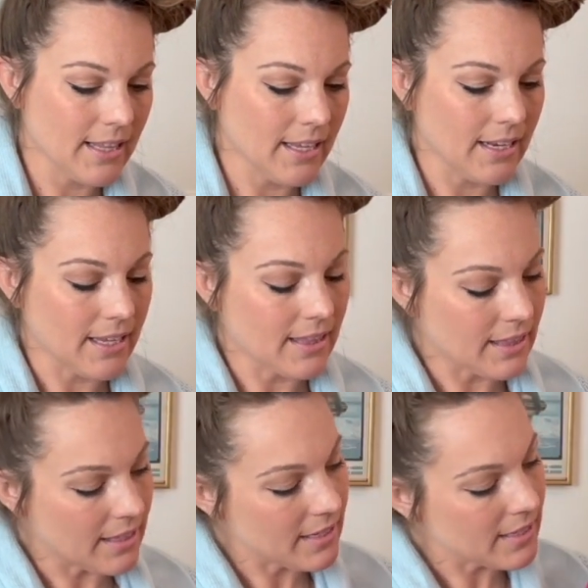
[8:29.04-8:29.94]
then in
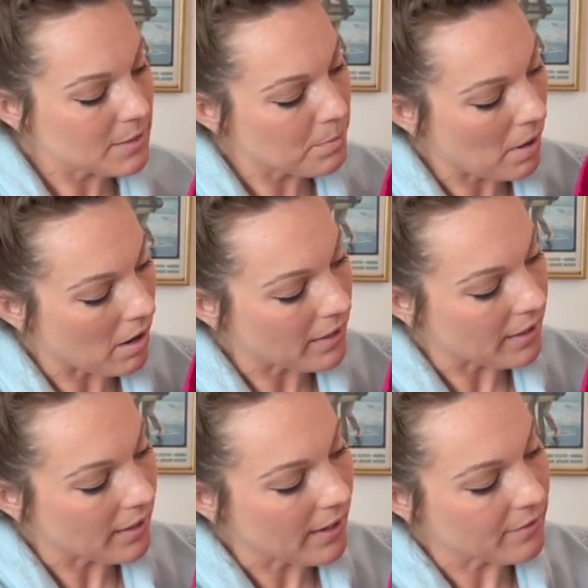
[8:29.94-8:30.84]
this
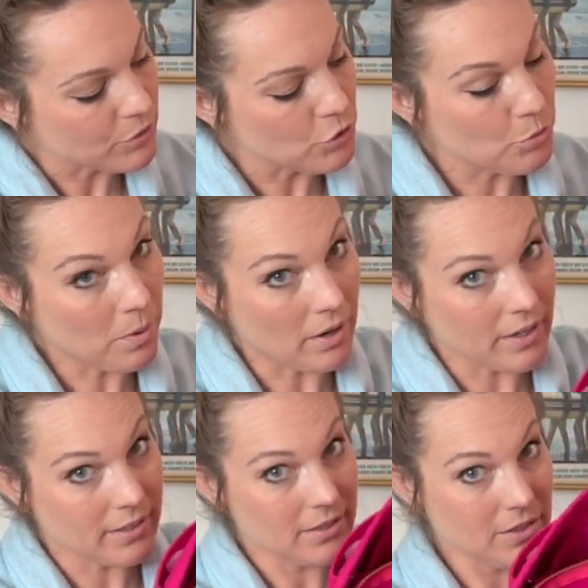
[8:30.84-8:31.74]
pocket, I have two
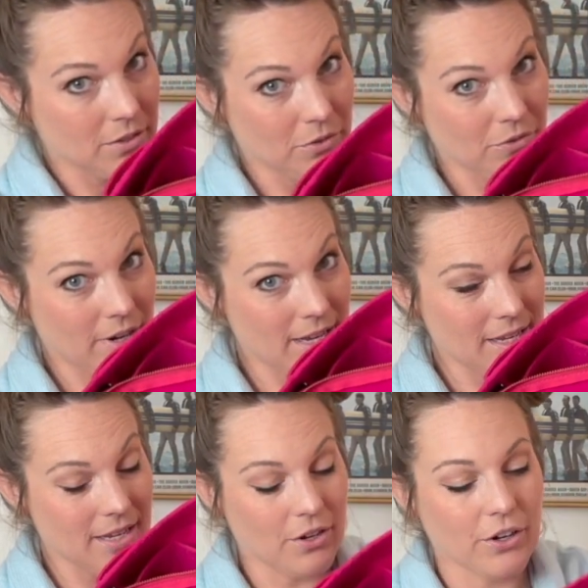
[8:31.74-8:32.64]
pockets right
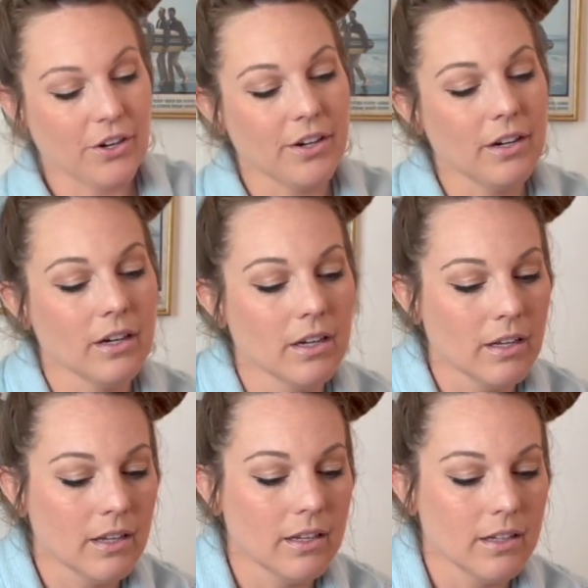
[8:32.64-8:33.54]
here.
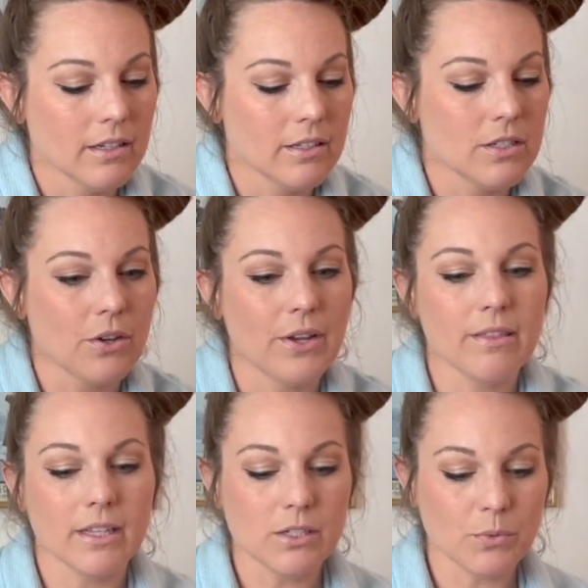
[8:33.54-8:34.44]
So in
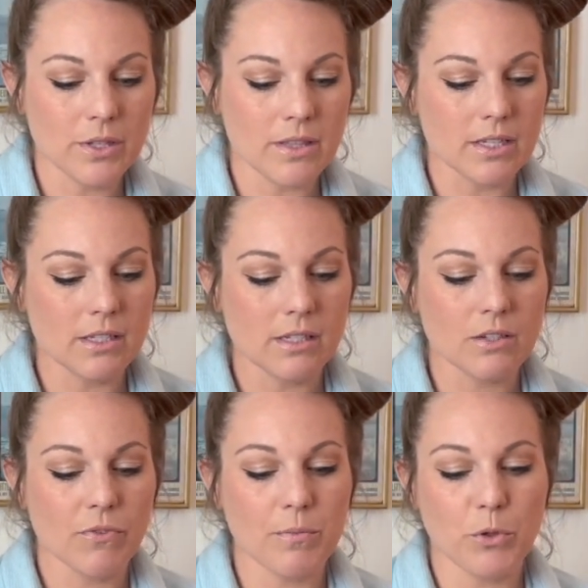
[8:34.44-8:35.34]
this one, this is
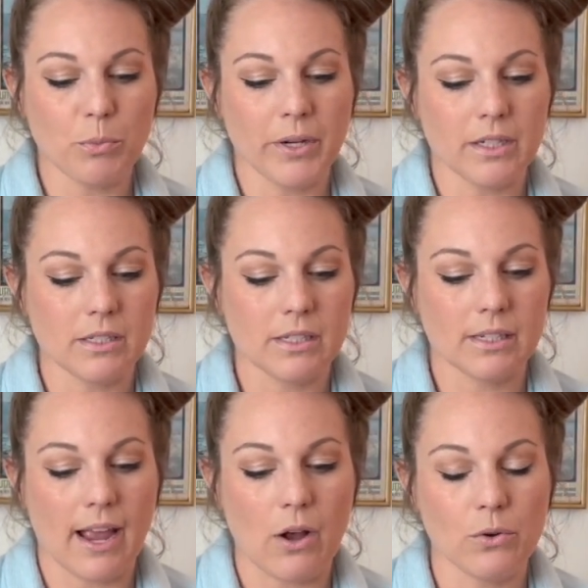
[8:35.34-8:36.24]
from the brand
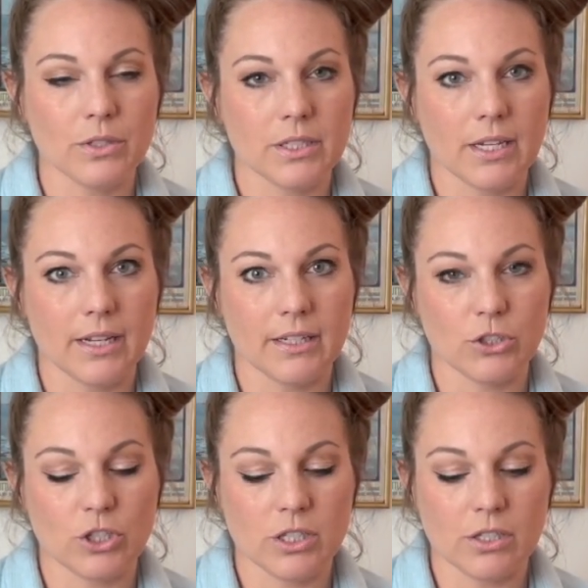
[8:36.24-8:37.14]
Scout, and it's
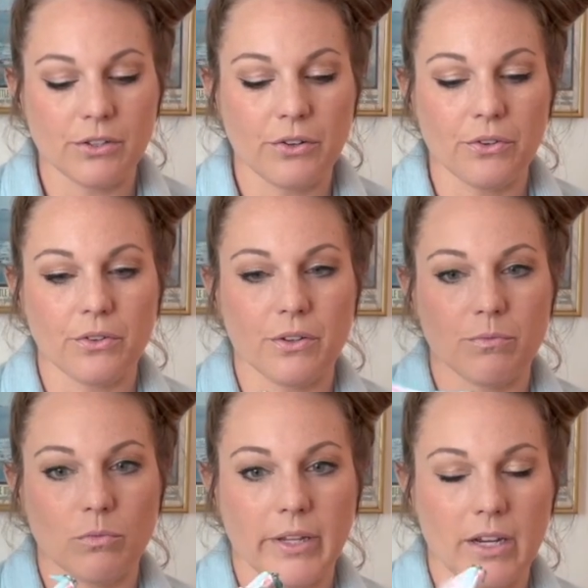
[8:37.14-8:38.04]
just a little
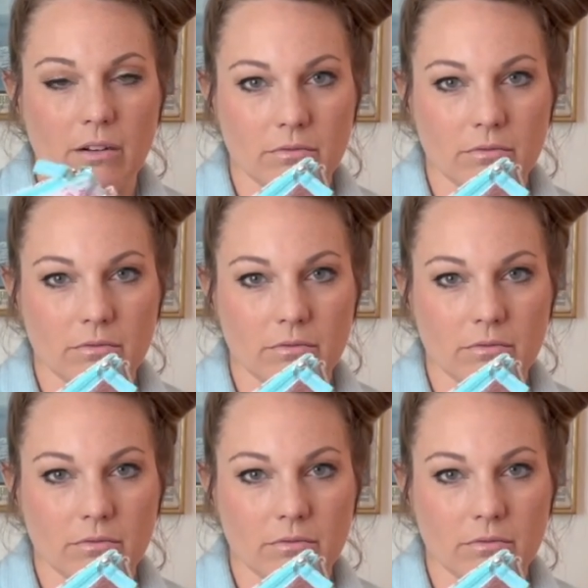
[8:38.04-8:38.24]
like